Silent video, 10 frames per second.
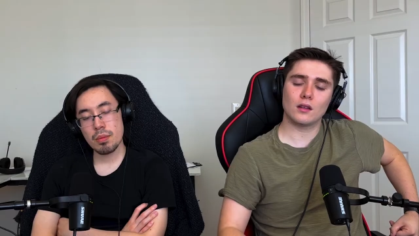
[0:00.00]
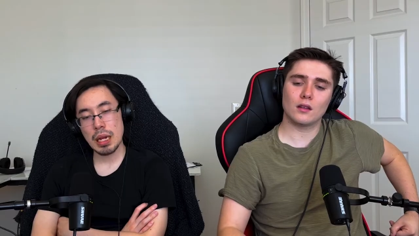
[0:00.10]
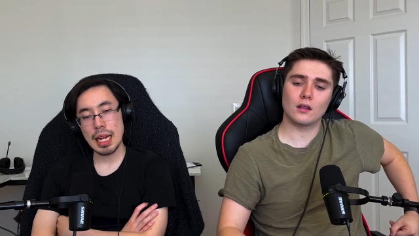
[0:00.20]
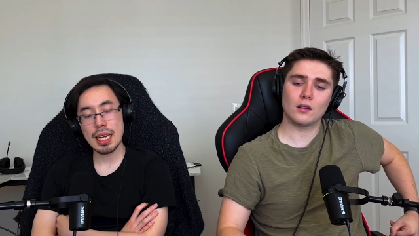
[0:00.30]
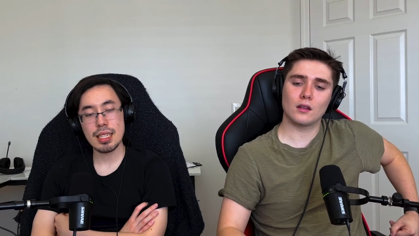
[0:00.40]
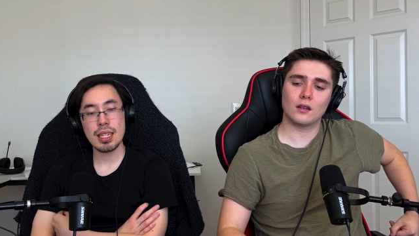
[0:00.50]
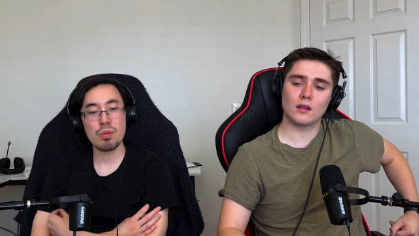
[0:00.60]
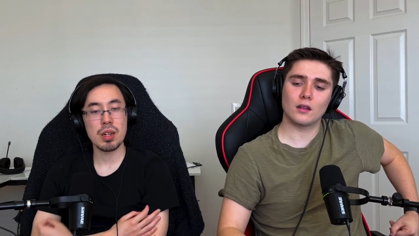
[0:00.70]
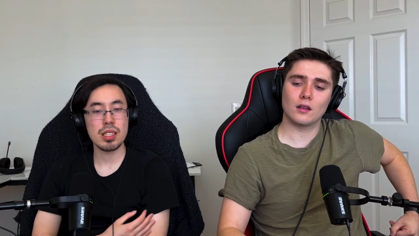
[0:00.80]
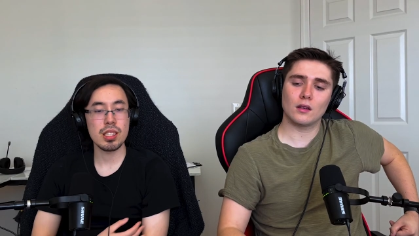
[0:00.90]
Speaker 1: But I guess she
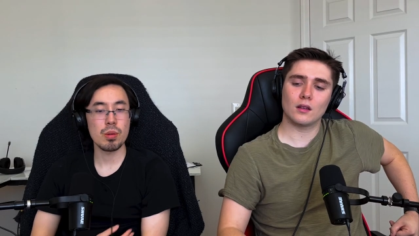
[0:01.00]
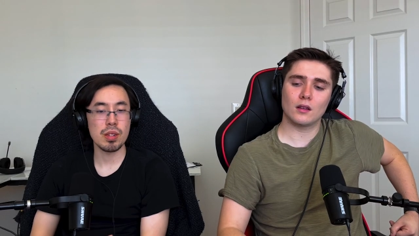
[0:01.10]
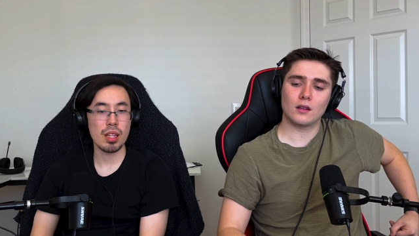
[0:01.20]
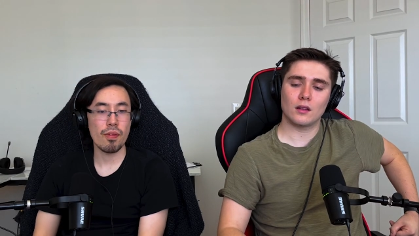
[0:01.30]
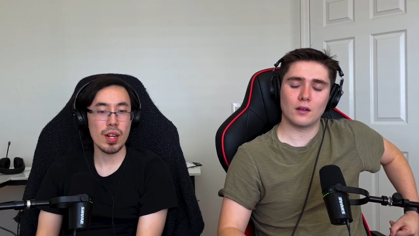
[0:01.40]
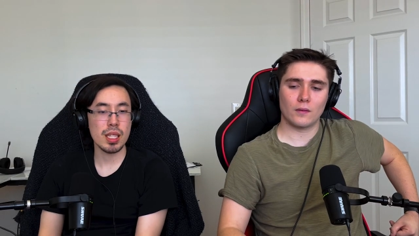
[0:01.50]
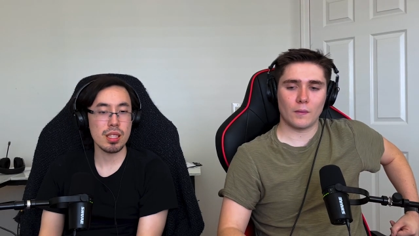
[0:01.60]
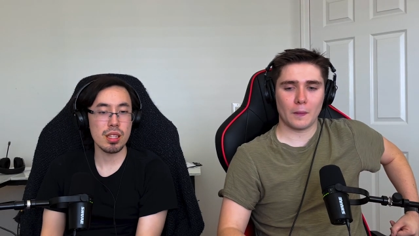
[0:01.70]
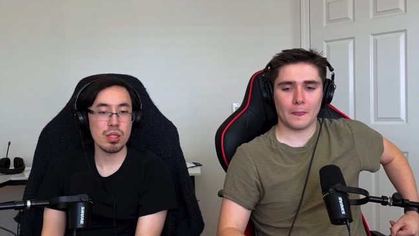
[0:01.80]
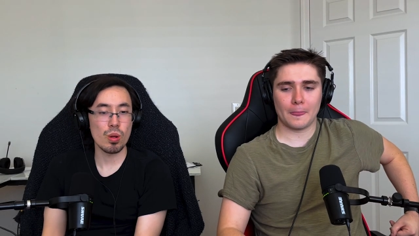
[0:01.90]
wants she wants to fix the
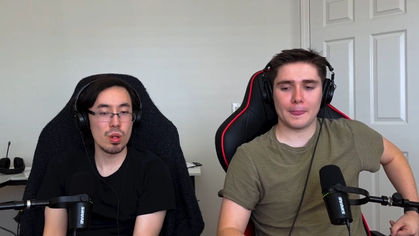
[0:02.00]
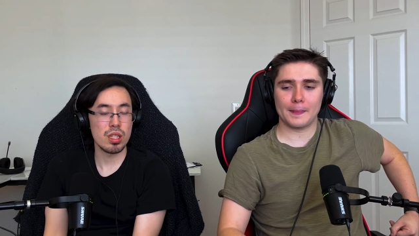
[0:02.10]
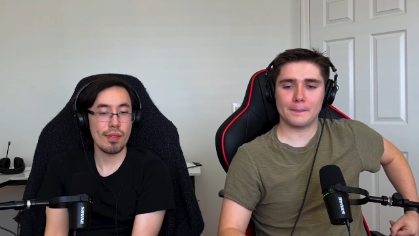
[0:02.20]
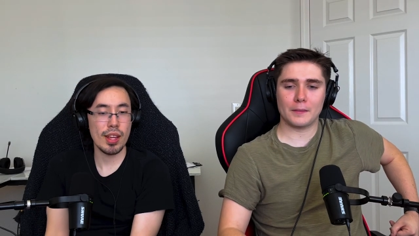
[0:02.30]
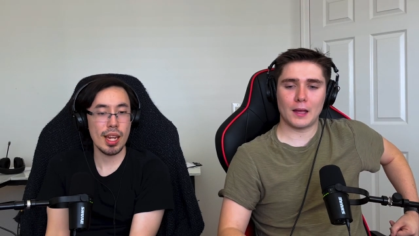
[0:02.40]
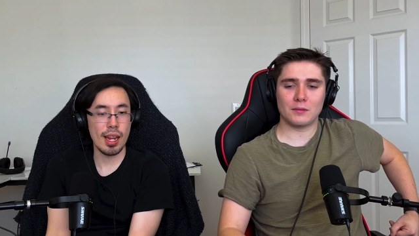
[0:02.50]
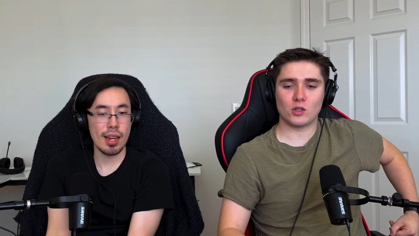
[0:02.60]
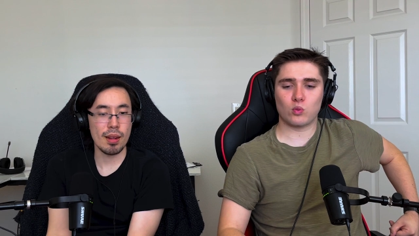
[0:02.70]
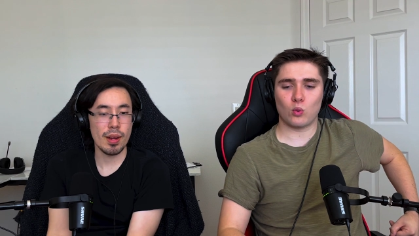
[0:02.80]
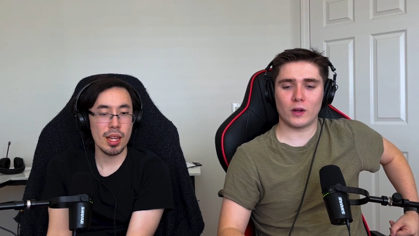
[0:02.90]
source of it. I'm
Speaker 2: just
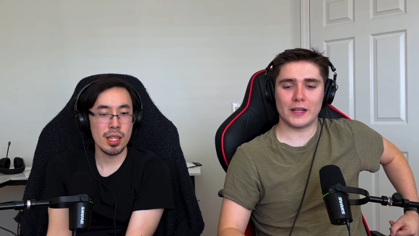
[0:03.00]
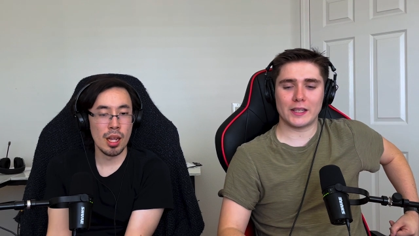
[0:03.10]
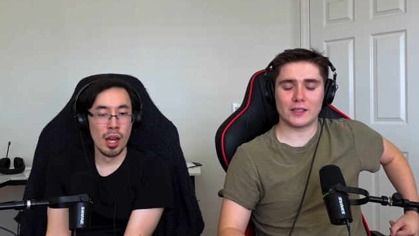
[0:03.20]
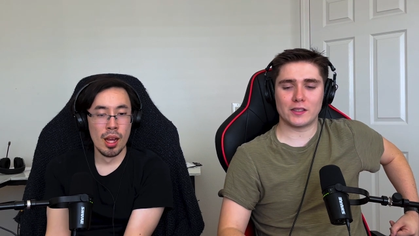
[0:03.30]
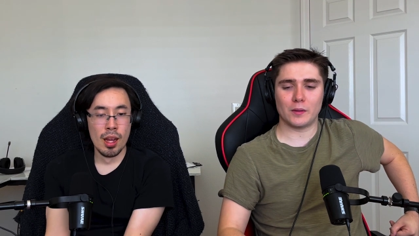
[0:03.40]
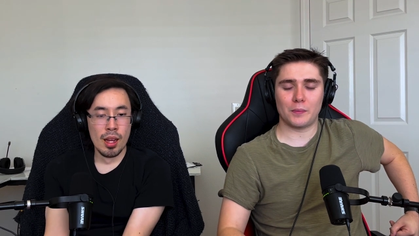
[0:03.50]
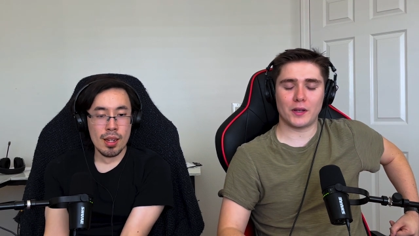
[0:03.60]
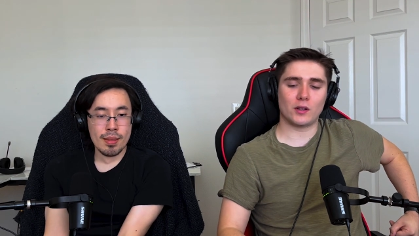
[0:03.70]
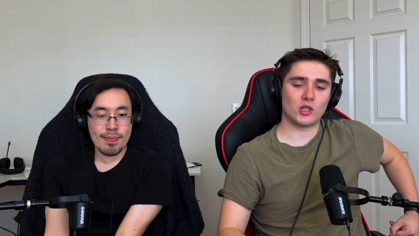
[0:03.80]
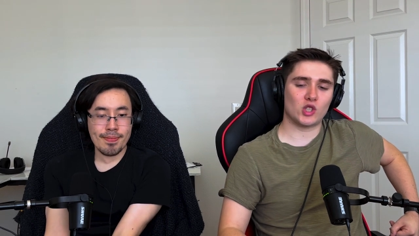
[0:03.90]
anyway. worried because it's a bigger
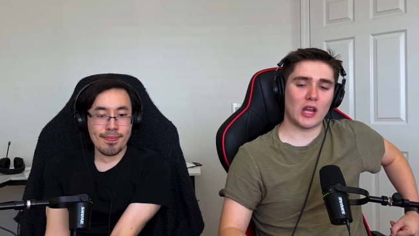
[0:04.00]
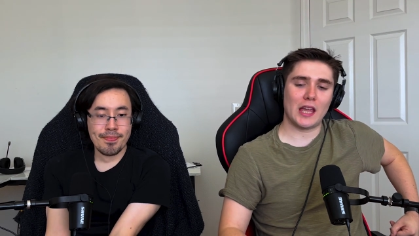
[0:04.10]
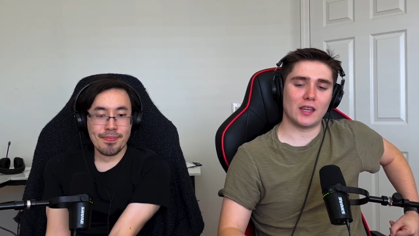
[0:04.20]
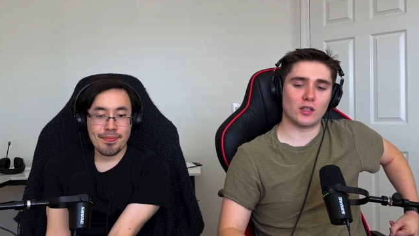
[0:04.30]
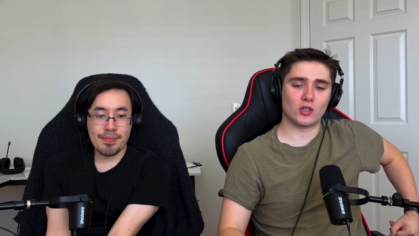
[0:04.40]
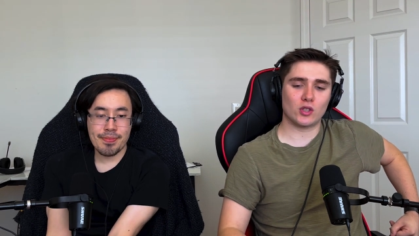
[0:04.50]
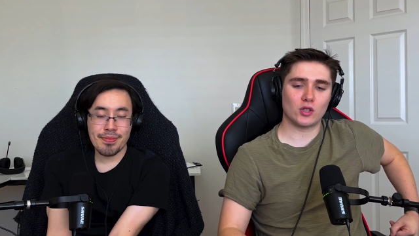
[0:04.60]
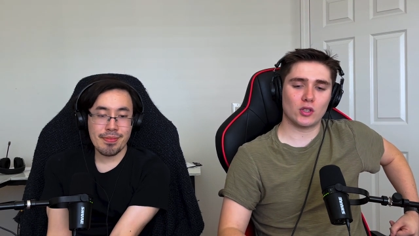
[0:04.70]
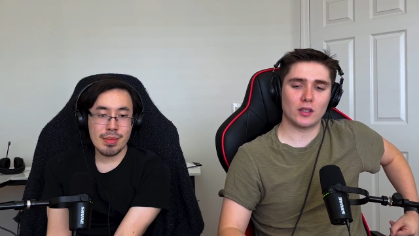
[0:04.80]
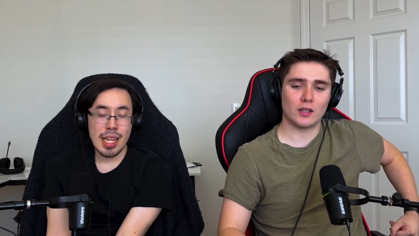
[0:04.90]
change.
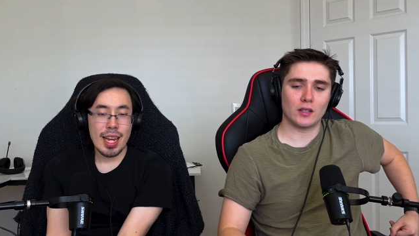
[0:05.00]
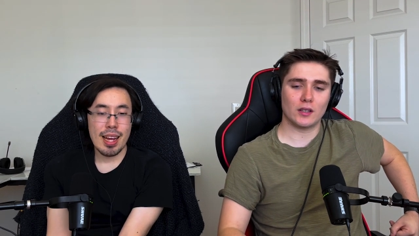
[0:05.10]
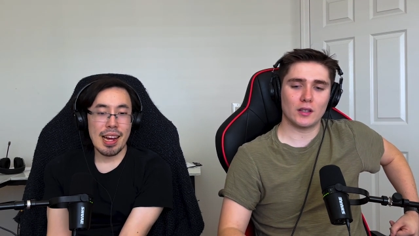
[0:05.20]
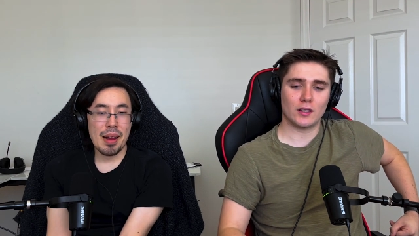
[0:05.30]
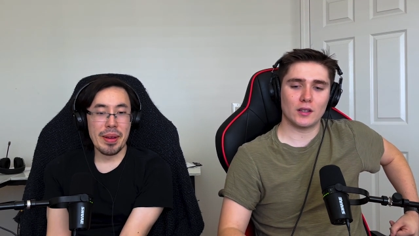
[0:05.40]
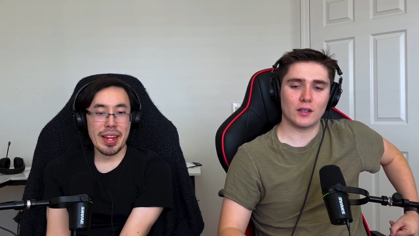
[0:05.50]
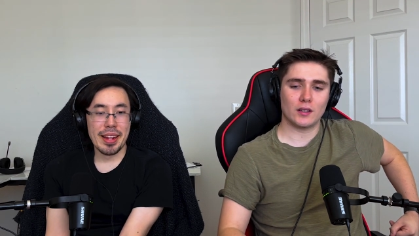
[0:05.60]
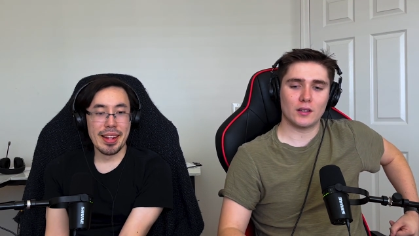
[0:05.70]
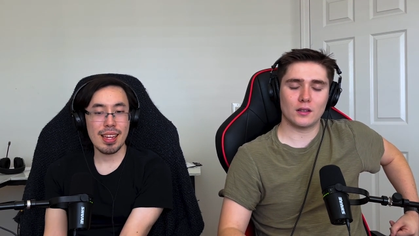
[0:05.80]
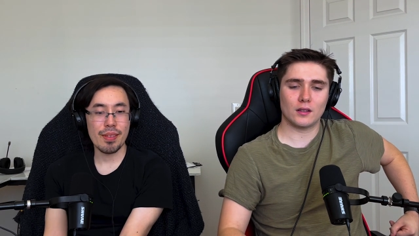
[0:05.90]
Speaker 1: Yeah, I mean,
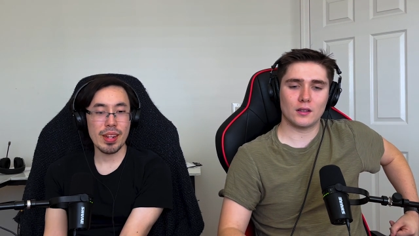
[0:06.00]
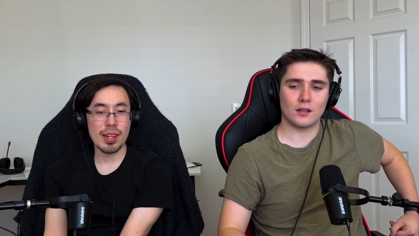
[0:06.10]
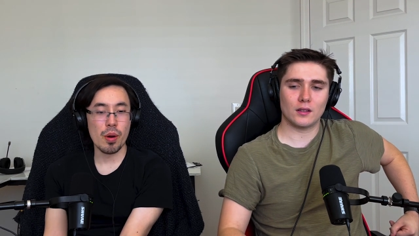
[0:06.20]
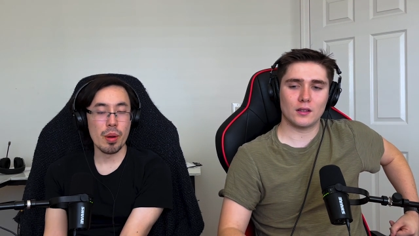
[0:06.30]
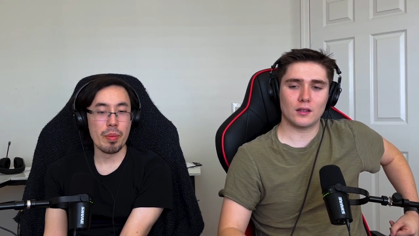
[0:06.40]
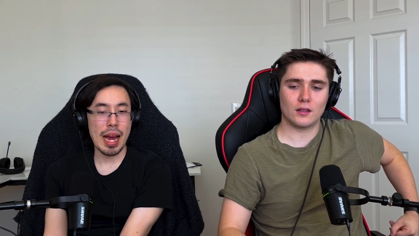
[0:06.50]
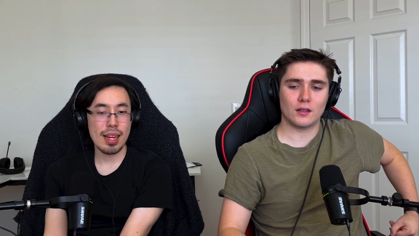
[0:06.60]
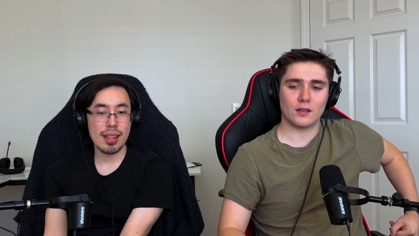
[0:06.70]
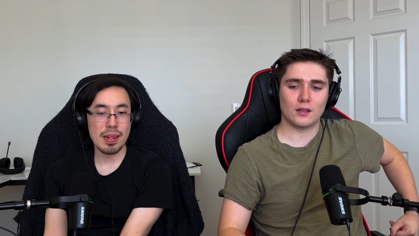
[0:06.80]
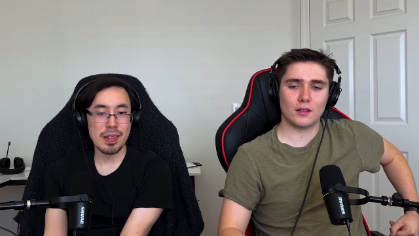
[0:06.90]
even going back
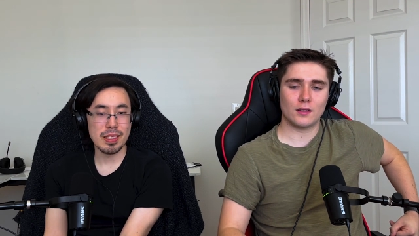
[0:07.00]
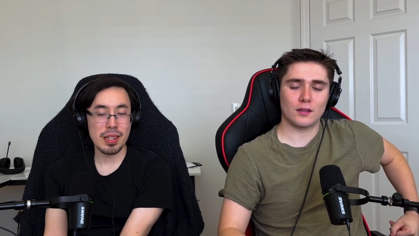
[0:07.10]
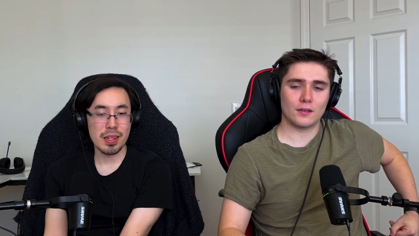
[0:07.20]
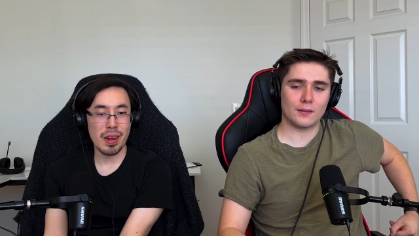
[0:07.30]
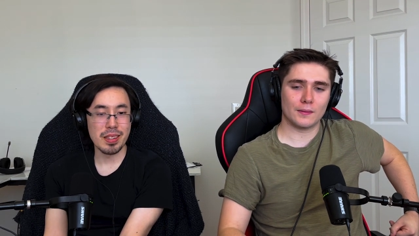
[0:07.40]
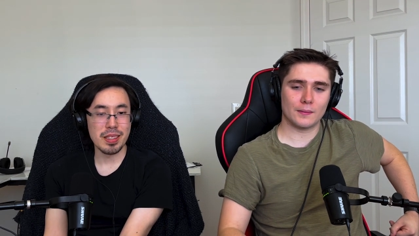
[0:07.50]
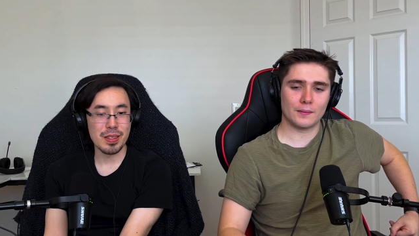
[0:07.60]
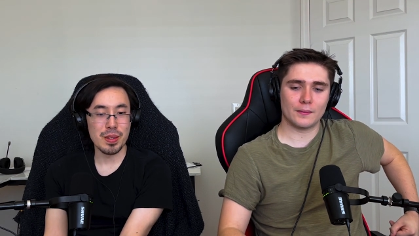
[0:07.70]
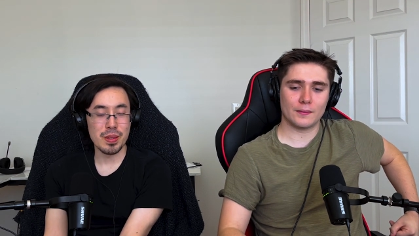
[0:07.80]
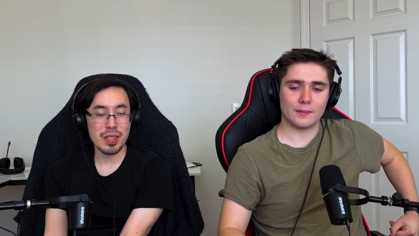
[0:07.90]
there is going to cause
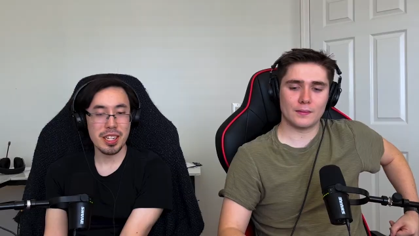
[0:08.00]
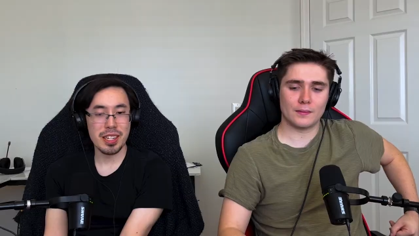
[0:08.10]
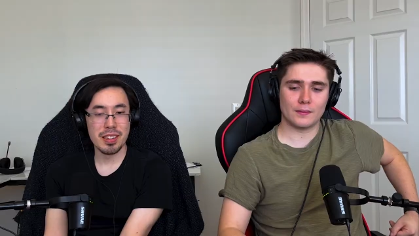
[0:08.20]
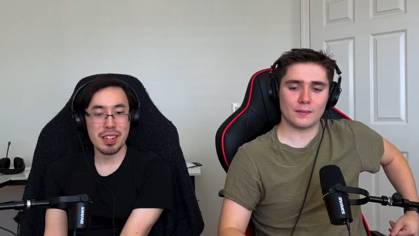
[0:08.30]
issues, you know?